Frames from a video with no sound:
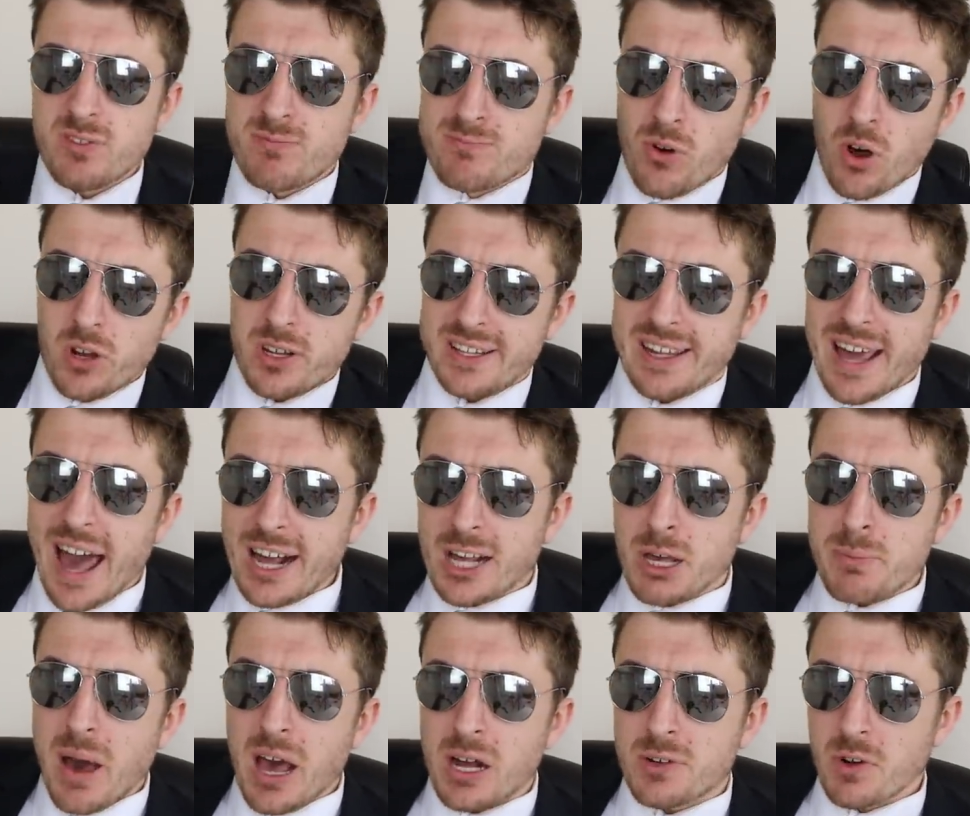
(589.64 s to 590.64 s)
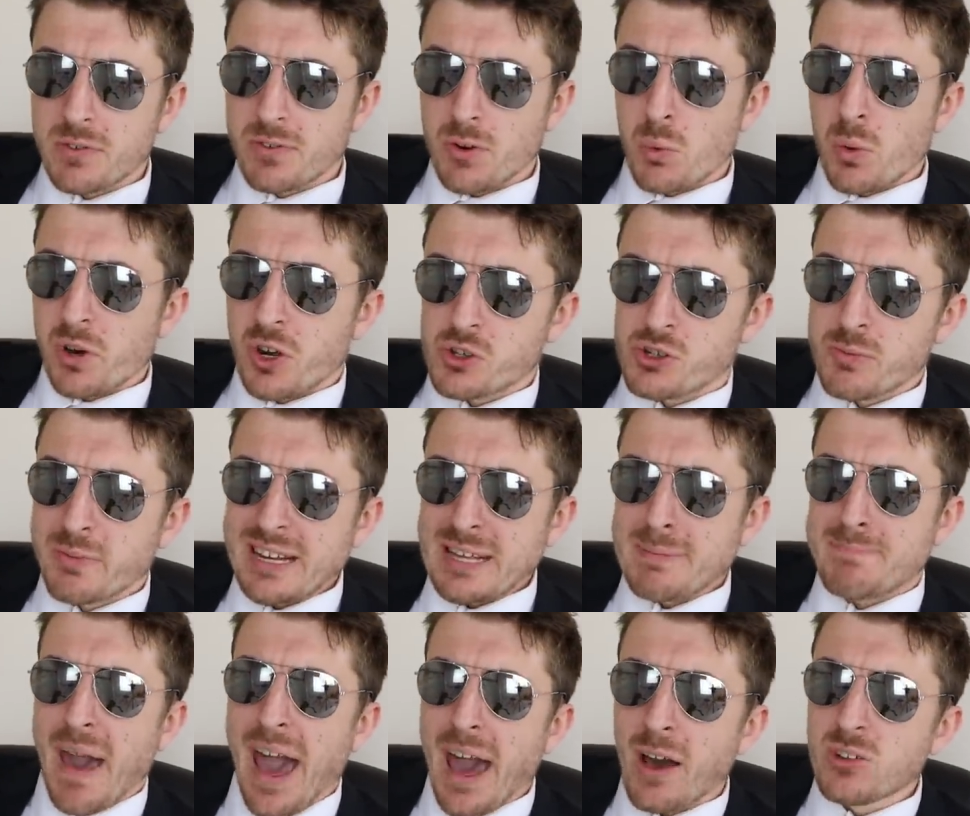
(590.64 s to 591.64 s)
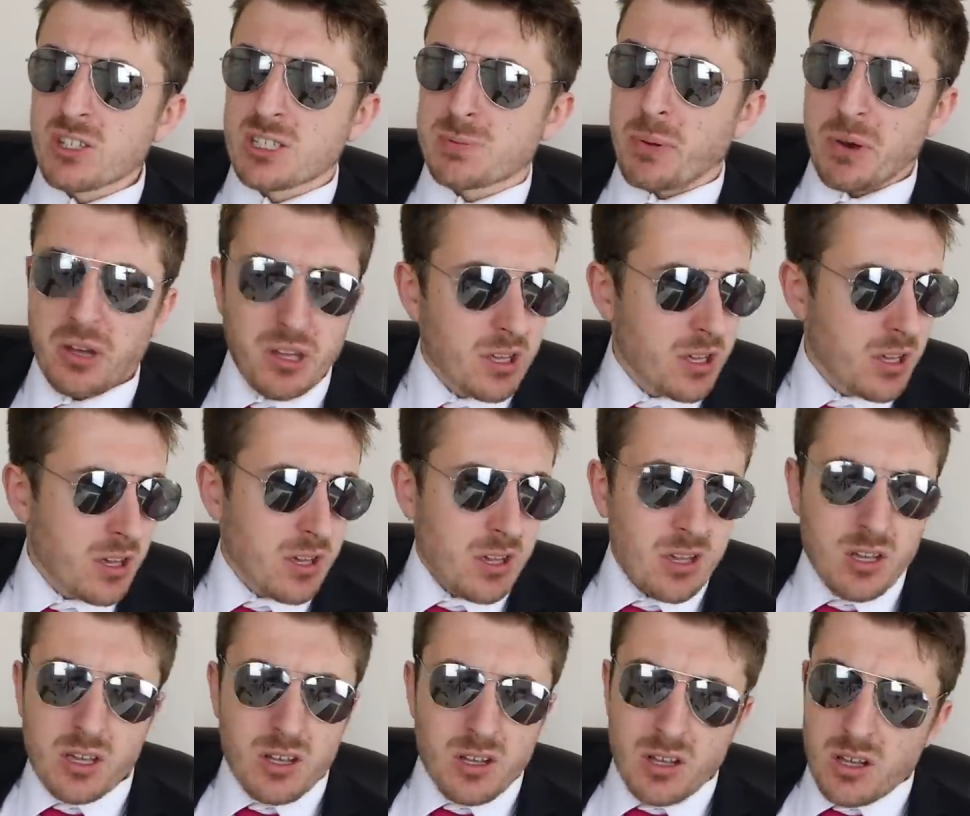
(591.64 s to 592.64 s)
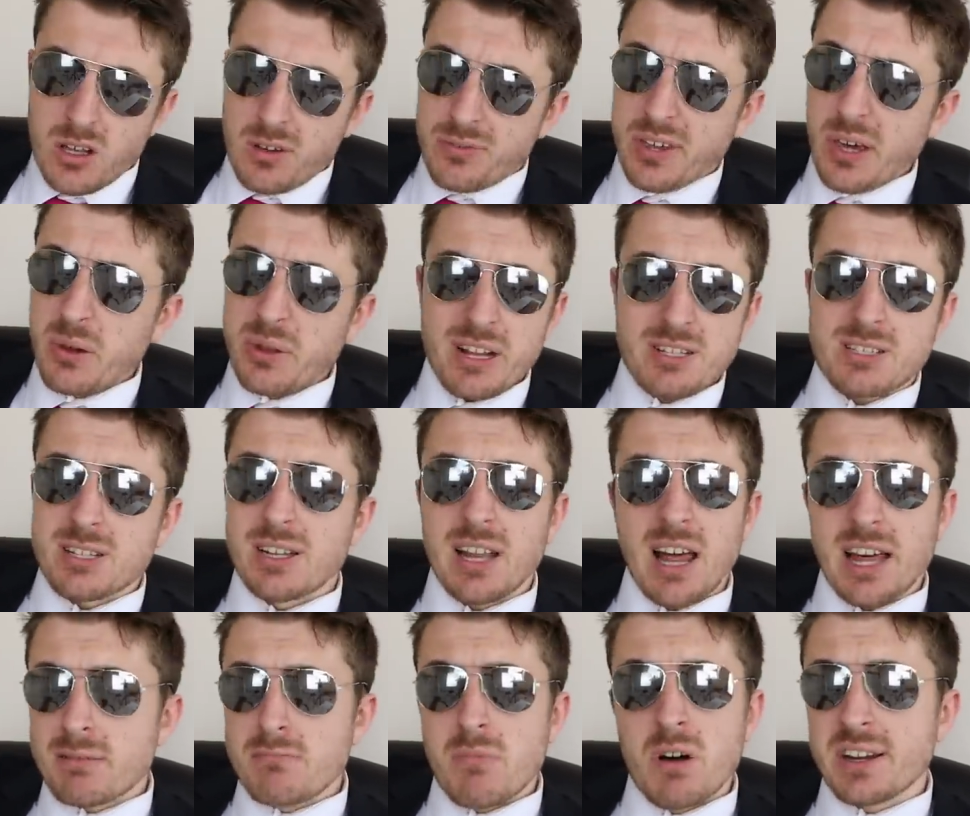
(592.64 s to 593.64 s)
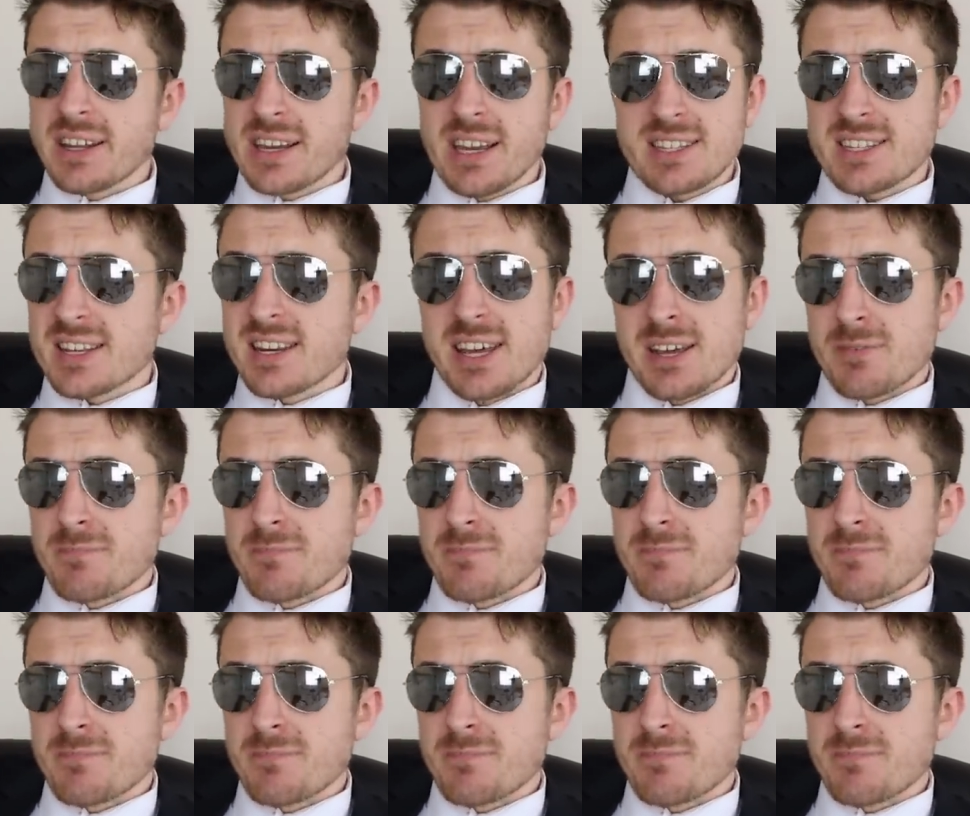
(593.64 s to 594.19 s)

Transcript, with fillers: We've brought Lukaku back for over 100 million pounds, but phew, that's a lot of money, isn't